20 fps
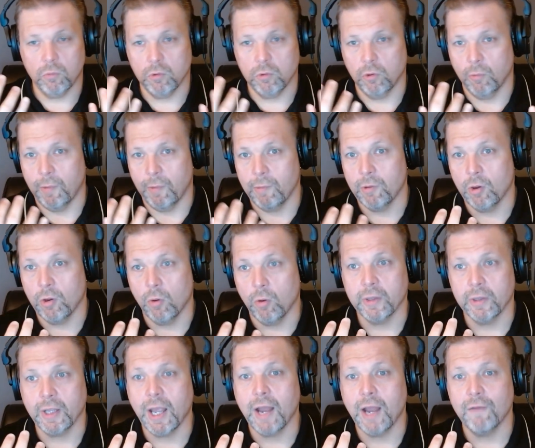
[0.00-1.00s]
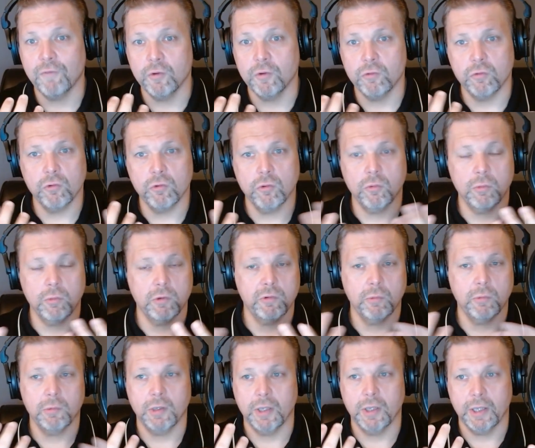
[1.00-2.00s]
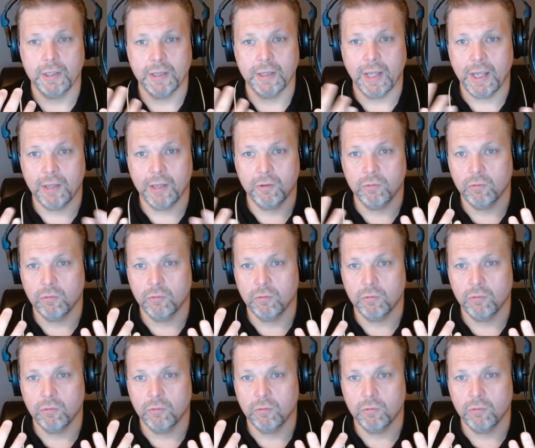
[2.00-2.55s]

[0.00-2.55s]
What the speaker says: Maybe go in the conference room or something like that.